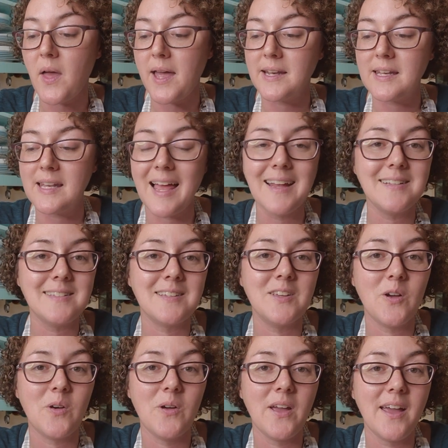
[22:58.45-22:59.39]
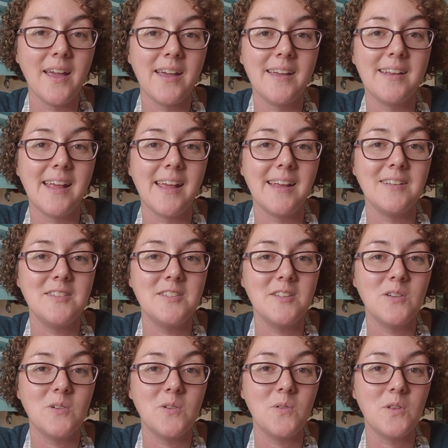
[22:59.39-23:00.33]
I'd like to go ahead and
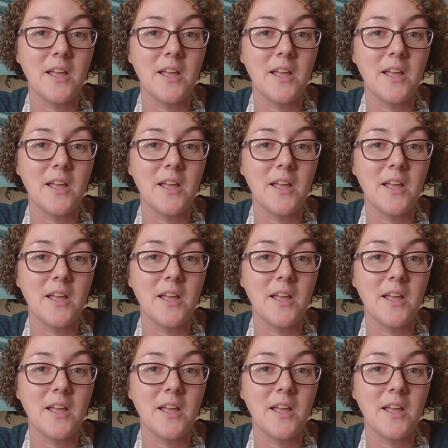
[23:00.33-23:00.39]
do,